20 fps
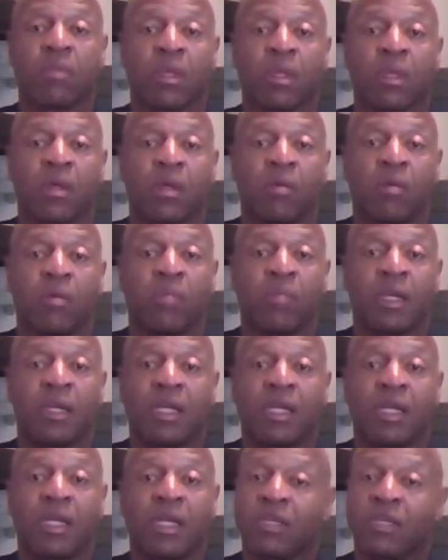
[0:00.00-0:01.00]
But
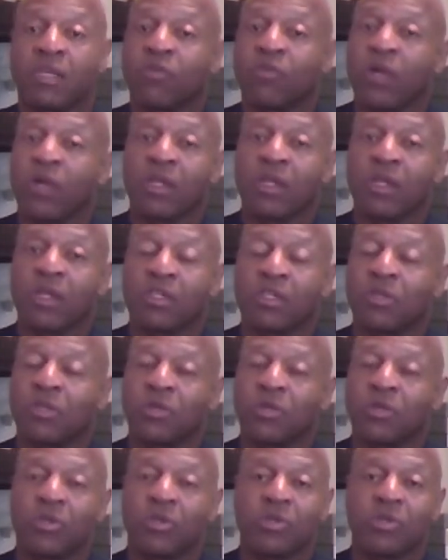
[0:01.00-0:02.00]
let's give credit to Tony
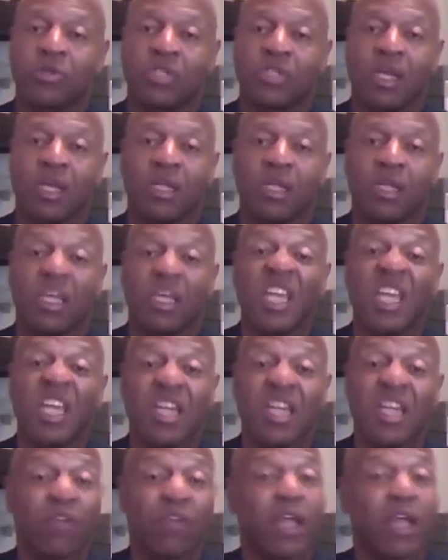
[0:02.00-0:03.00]
Dorsett. He
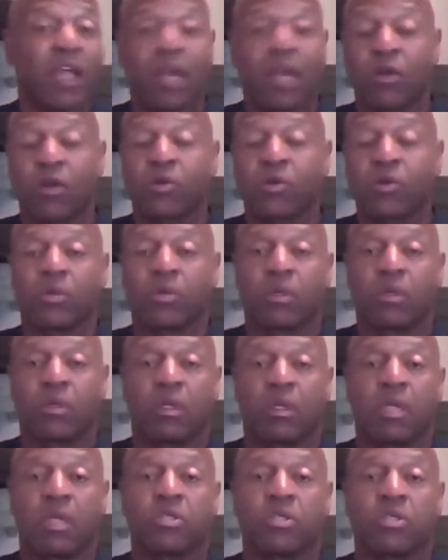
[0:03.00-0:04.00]
never got hurt.
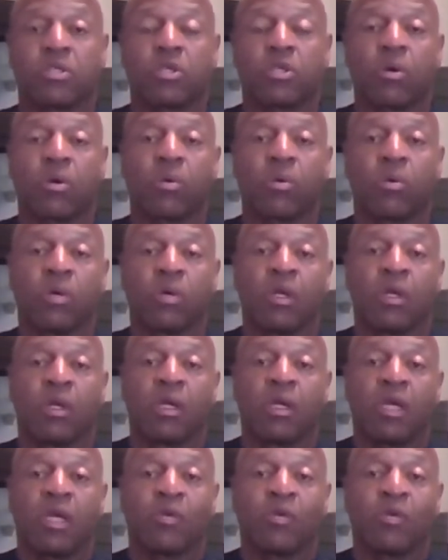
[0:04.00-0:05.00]
And so
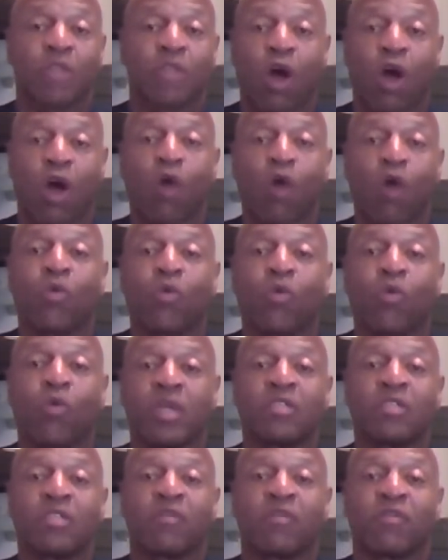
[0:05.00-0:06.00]
he was
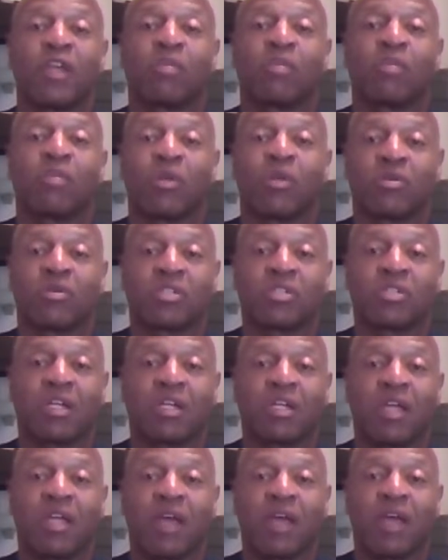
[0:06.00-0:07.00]
always available on
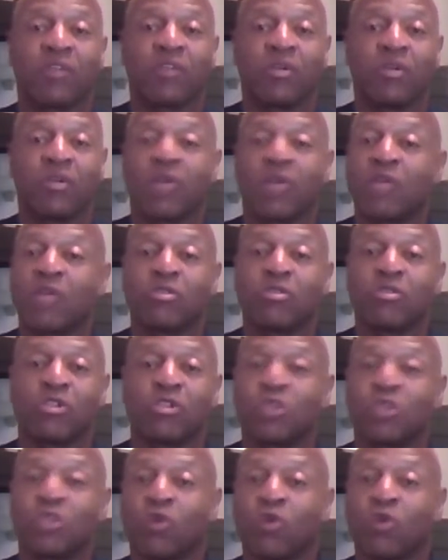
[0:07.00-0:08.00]
Sunday afternoon. I used to
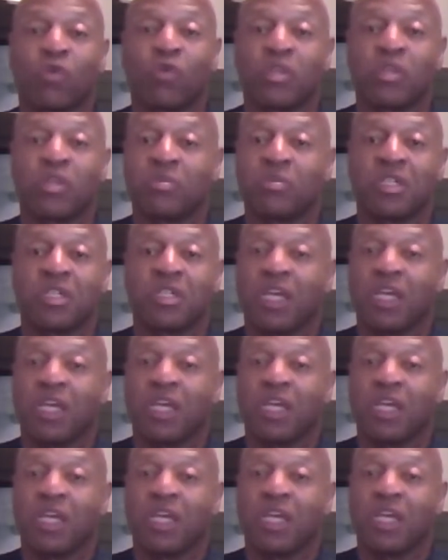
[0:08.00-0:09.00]
joke with him to take the
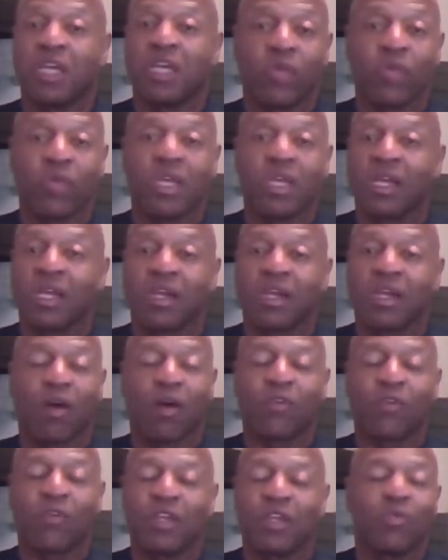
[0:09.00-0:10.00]
weekend
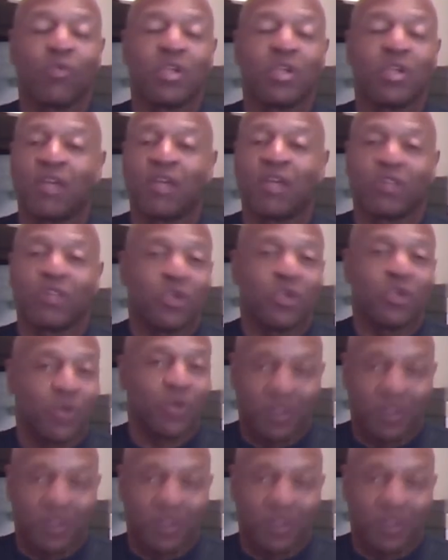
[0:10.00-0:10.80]
off, and he would never do it.